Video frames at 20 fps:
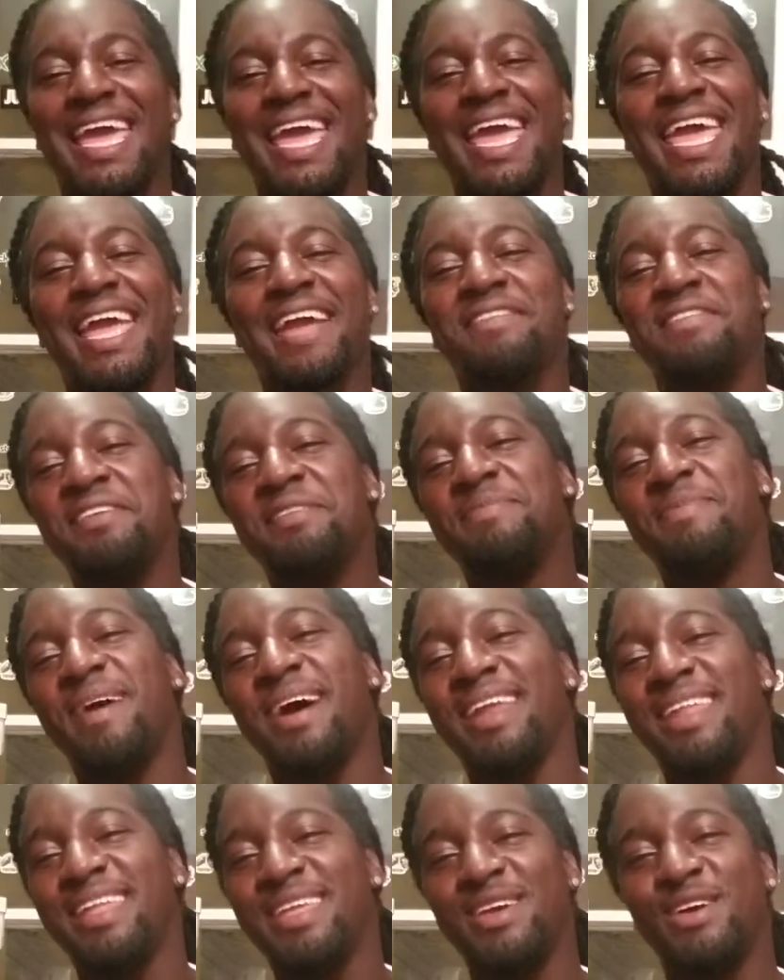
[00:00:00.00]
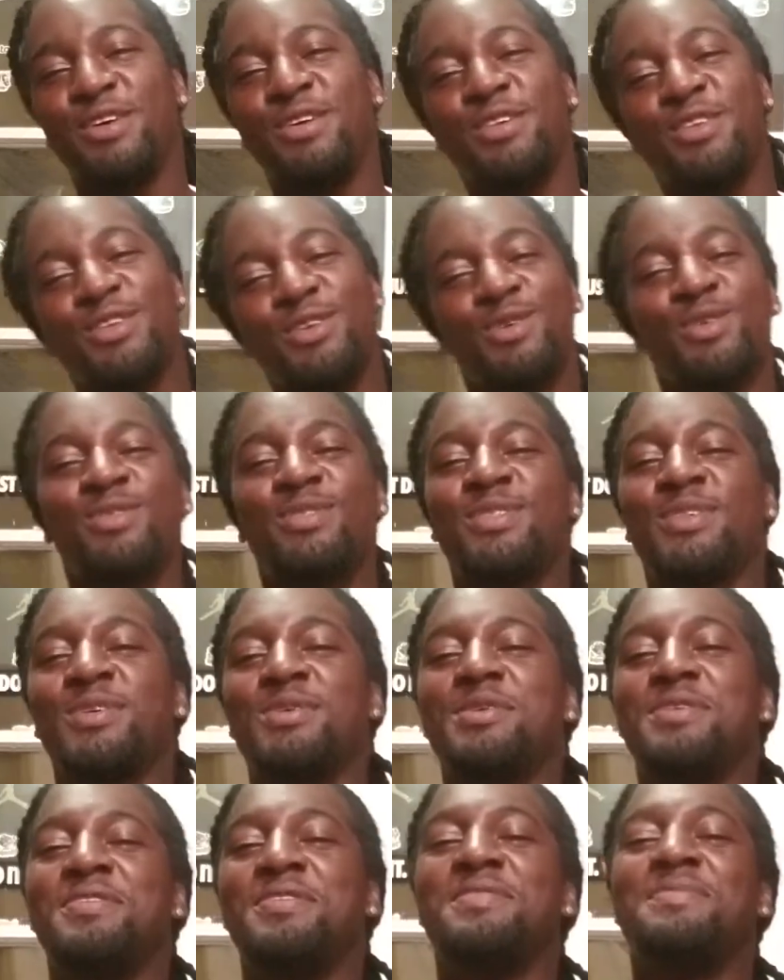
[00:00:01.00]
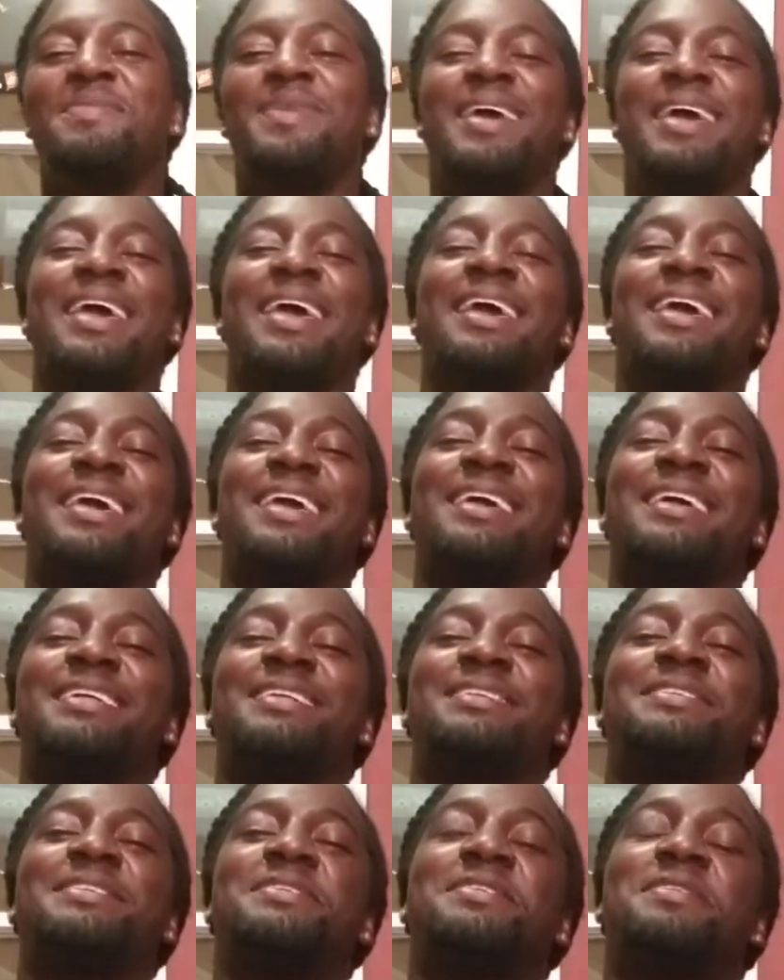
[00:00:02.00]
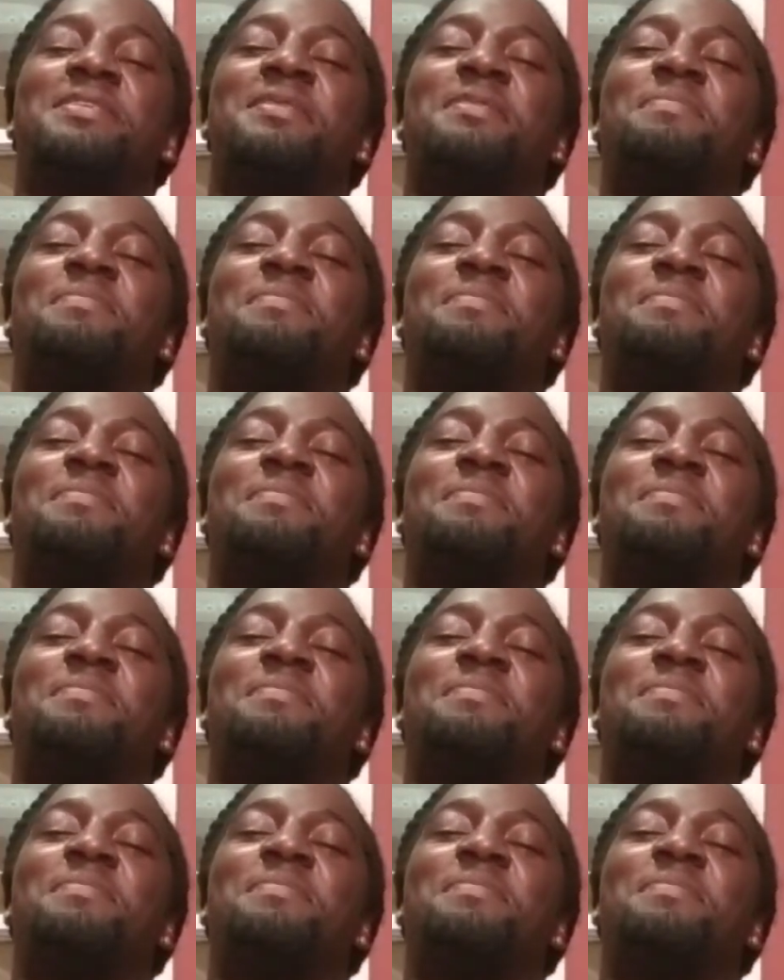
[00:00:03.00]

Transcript: Everybody on YouTube, man, it's your